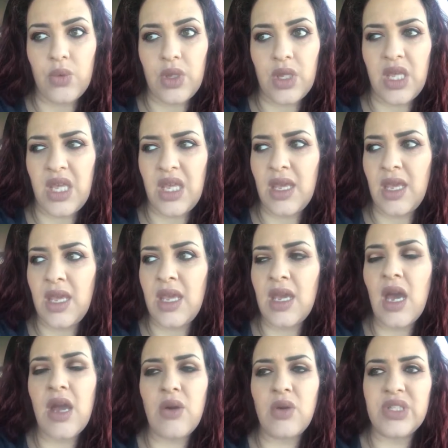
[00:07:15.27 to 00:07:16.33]
he
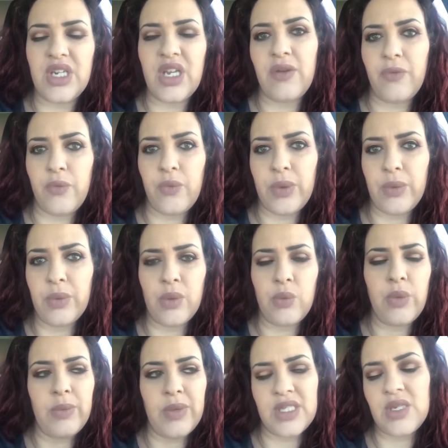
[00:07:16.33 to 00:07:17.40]
got old enough. We
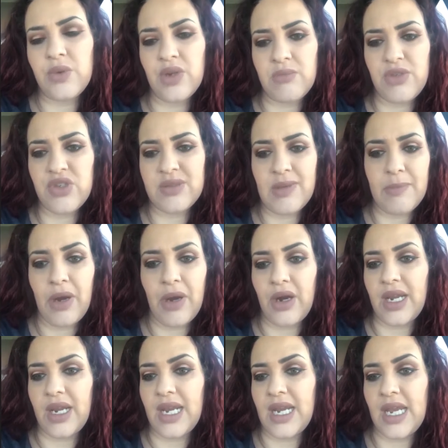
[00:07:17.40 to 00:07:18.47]
went to an amusement
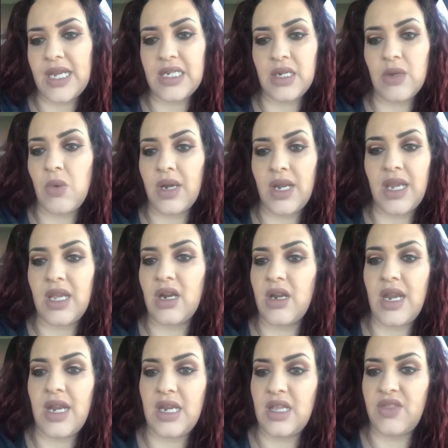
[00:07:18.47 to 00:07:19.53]
park, and I didn't want to get
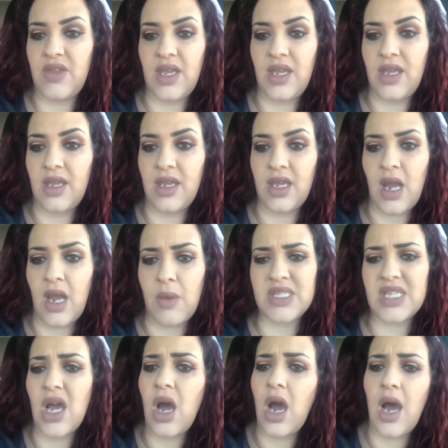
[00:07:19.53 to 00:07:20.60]
on anything, and I
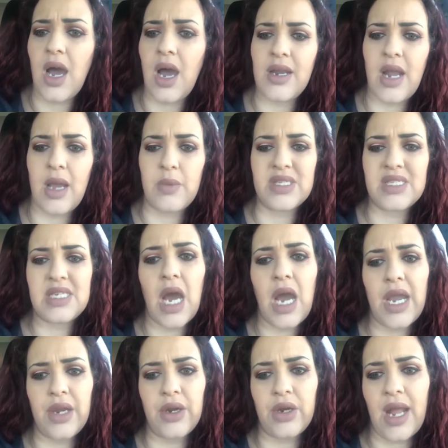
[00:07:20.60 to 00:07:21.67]
was hot, I was
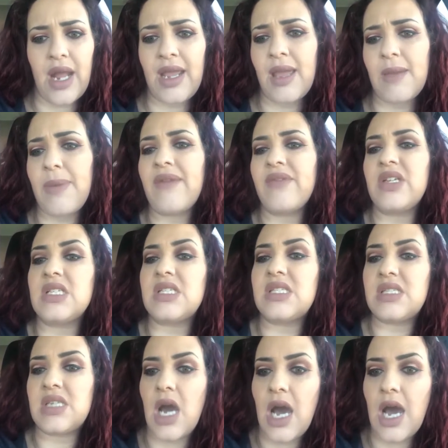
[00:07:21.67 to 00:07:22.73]
tired, I kept having to
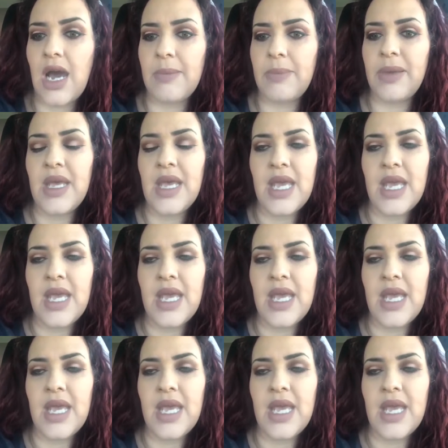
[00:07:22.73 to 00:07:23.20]
stop.